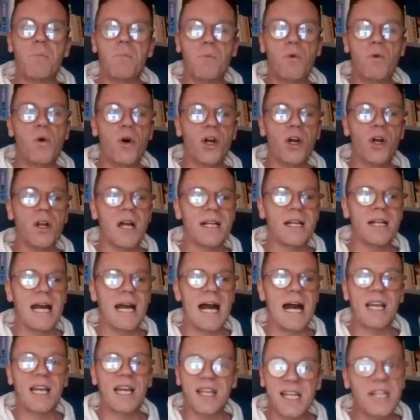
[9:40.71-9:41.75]
more
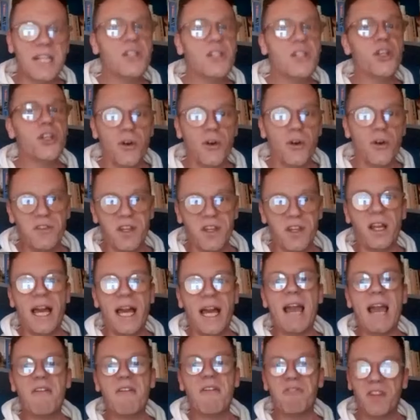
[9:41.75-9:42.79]
a creature of the
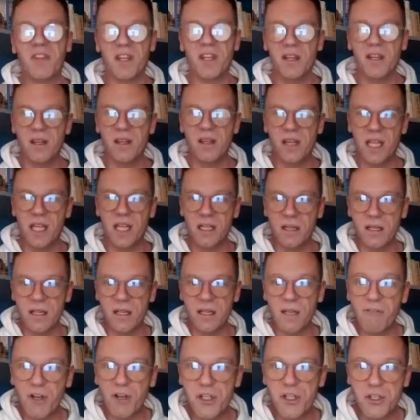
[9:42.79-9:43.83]
left than
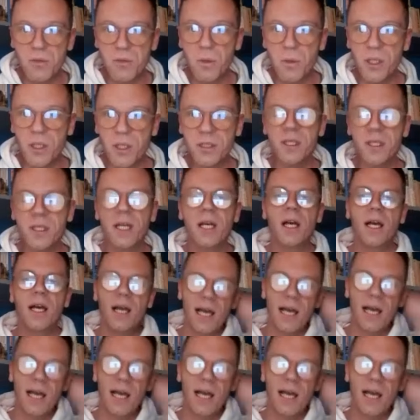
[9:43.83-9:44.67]
the first one.